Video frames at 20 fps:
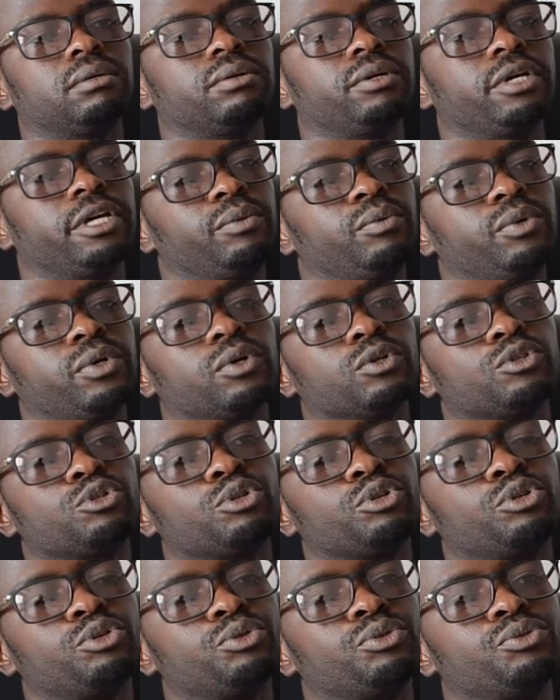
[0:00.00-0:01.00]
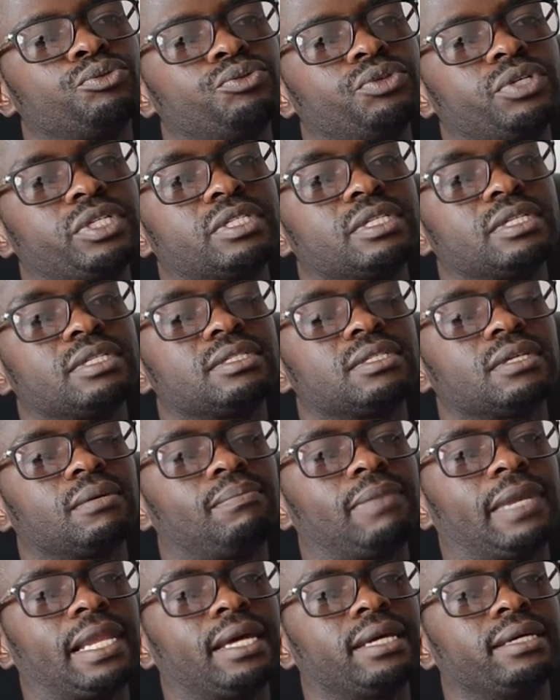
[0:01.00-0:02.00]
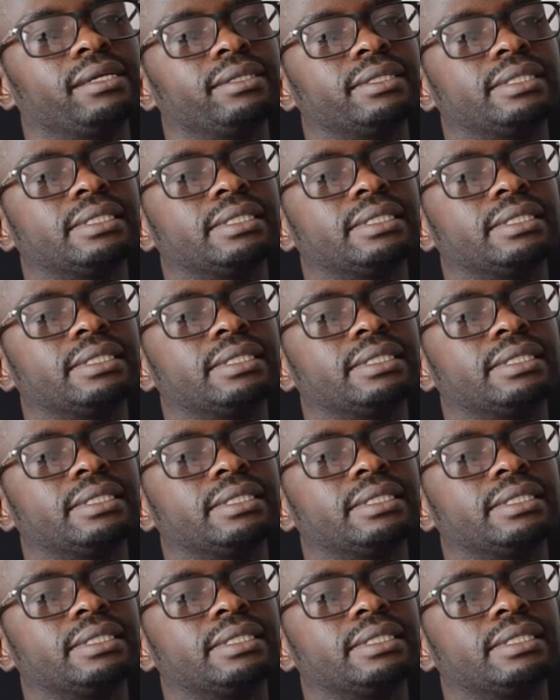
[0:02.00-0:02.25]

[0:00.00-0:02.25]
and we also do fix and supply.